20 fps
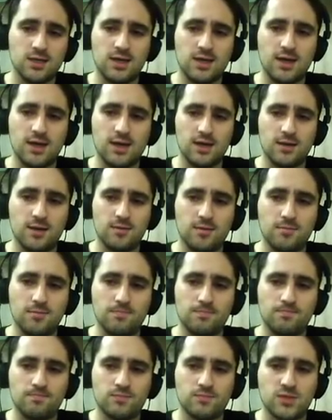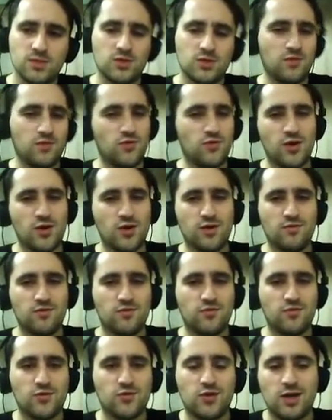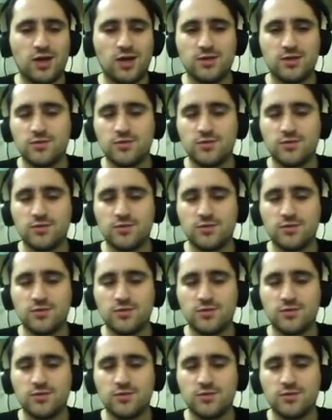So if you have kind